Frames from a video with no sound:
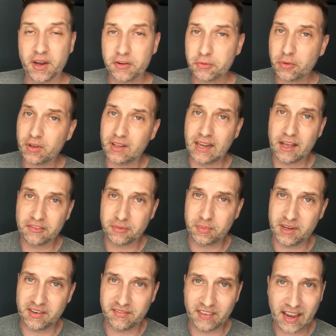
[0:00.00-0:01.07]
might as well announce
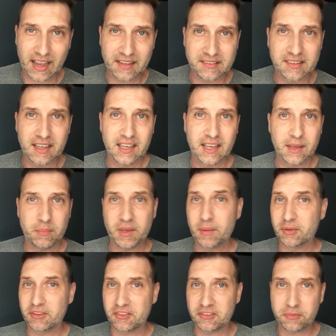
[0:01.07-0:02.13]
them in advance and be
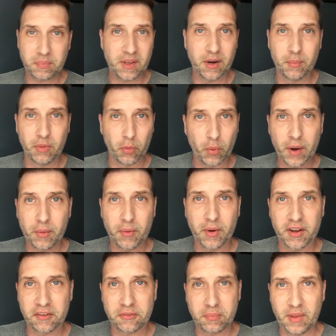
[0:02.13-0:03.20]
able to spin them the way we
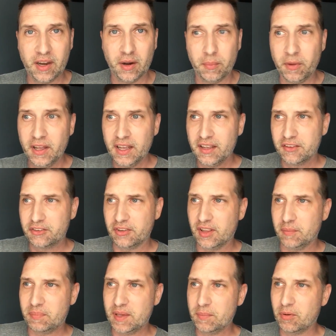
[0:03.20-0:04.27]
want to spin them so
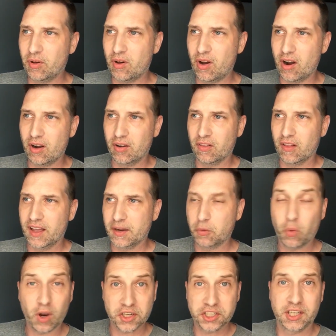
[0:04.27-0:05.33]
that people aren't
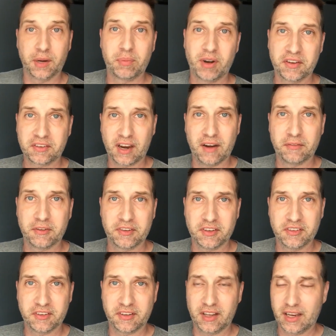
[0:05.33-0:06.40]
like watching our press
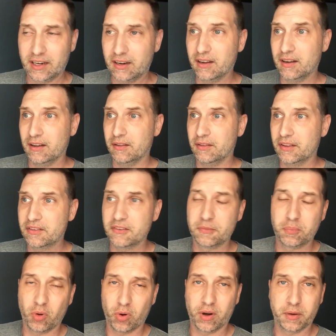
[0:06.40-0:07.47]
conferences and saying, oh, this
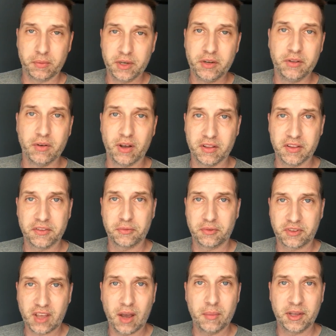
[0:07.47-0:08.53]
is boring. We knew all this
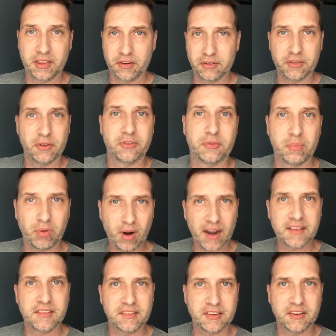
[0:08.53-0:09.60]
was coming. There's no
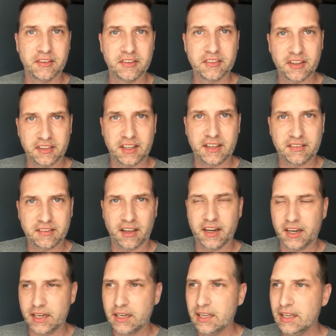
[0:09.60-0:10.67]
surprises here. There's nothing
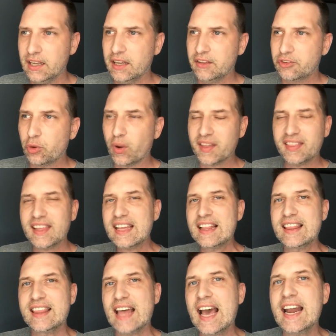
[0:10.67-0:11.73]
exciting. So I
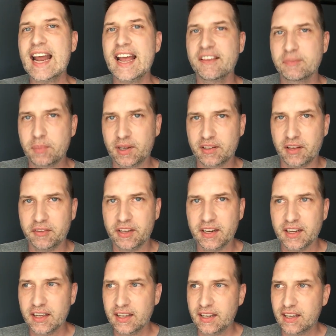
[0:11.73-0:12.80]
think that aspect of
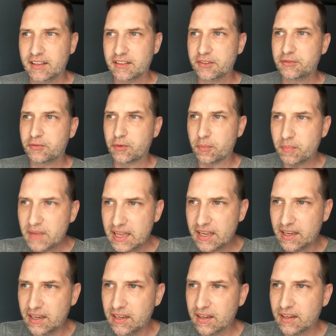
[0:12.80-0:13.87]
it, at least for
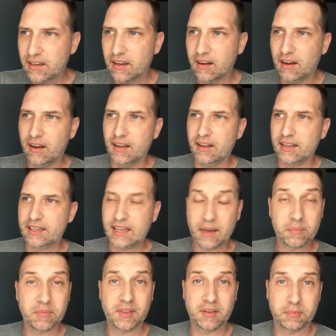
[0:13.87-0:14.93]
me, uh,
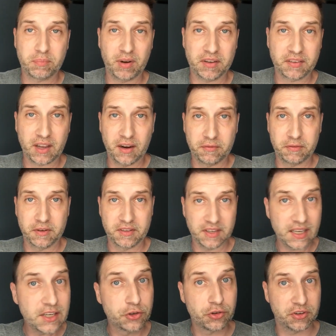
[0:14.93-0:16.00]
kept this press conference
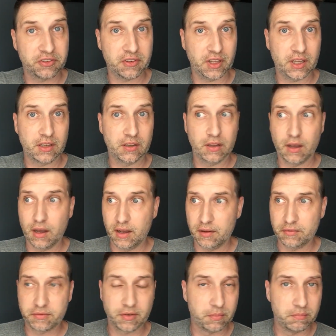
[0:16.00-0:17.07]
interesting
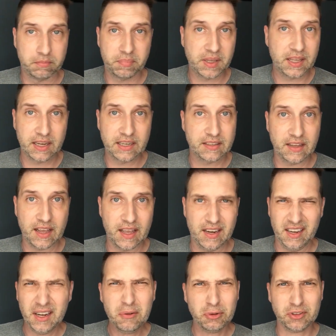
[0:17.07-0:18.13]
uh, from beginning to
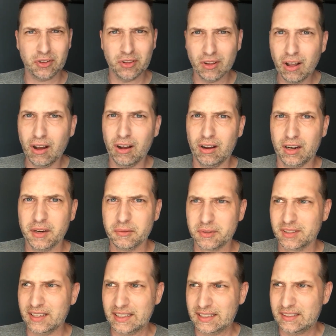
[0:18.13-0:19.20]
end. And it was long. It
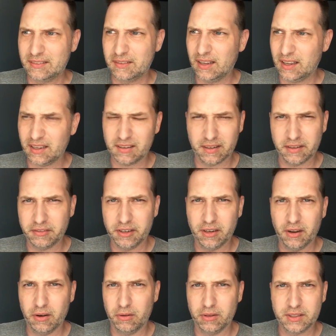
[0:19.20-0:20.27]
was like, I don't even
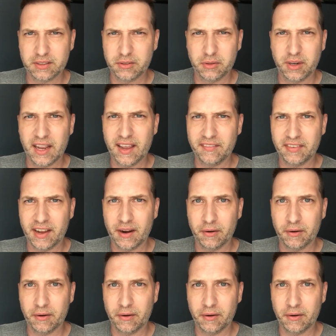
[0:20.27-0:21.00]
know, like two and a half